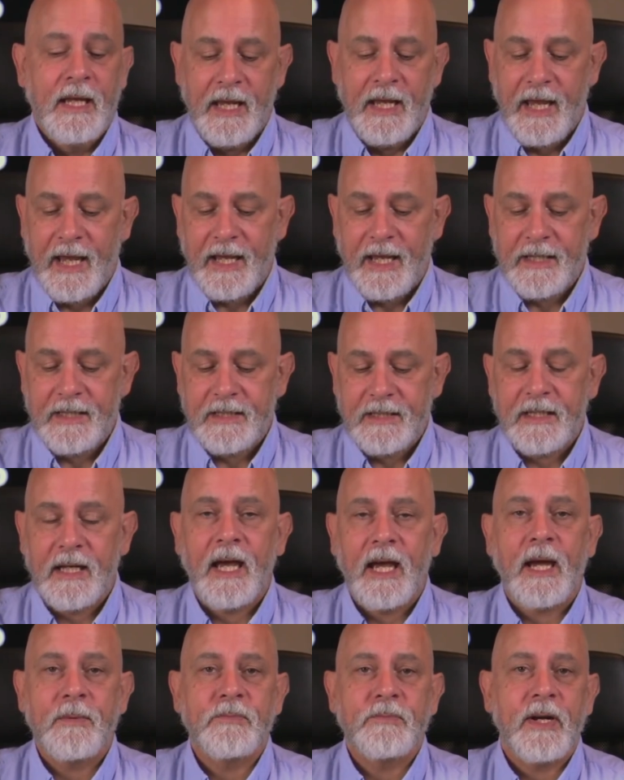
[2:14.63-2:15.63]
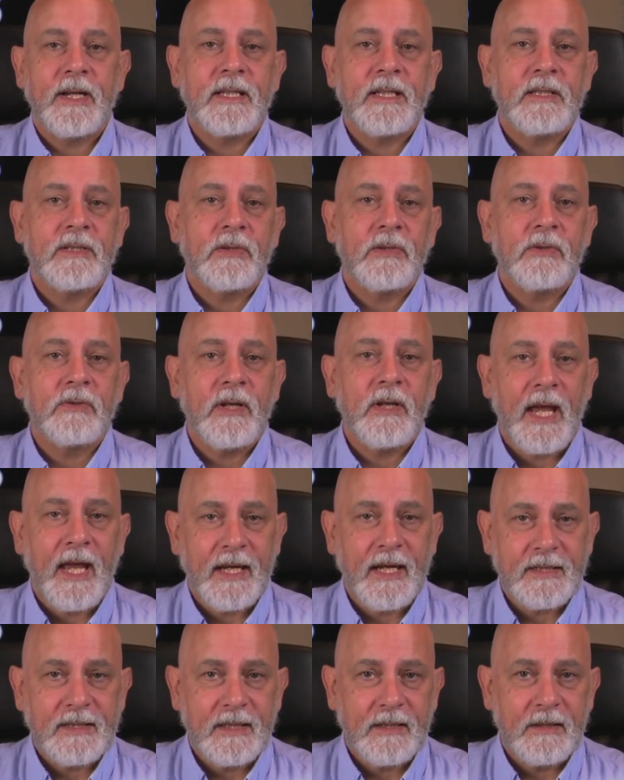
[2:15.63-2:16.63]
And I'm ready to
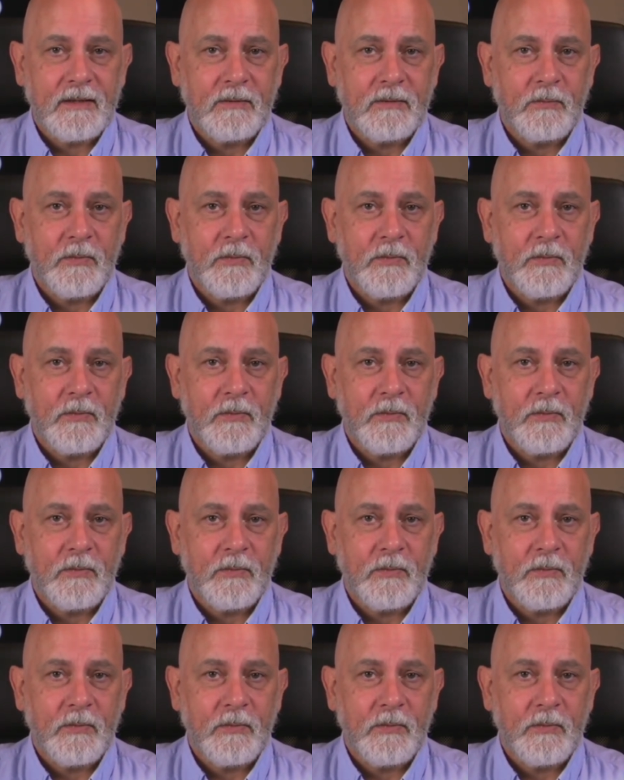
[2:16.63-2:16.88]
exit